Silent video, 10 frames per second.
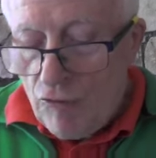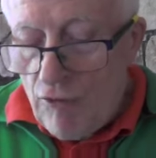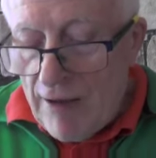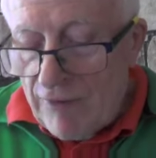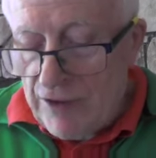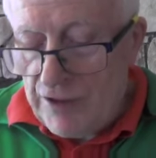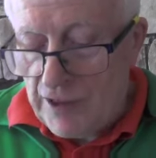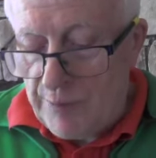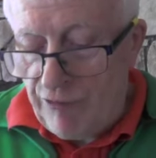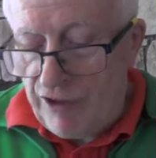
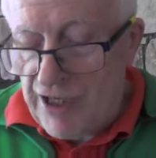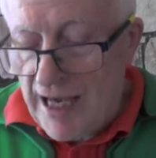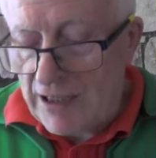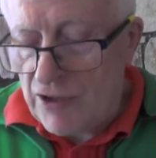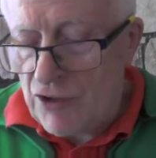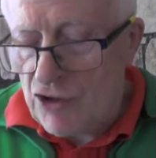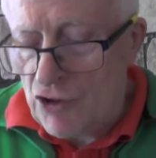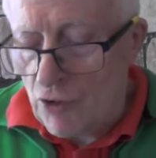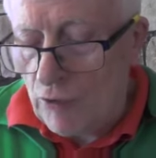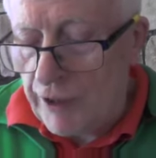Revatis protect the
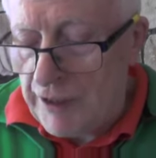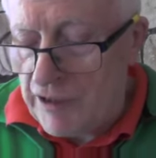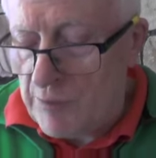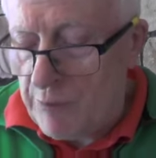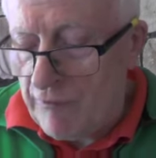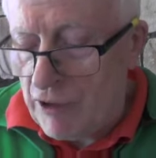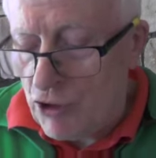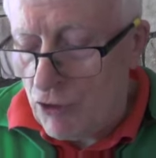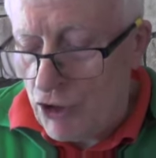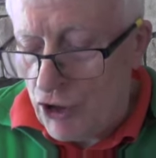soul in its
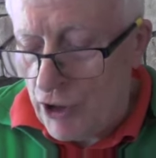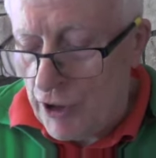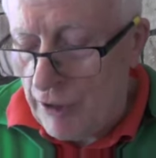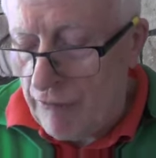spiritual journey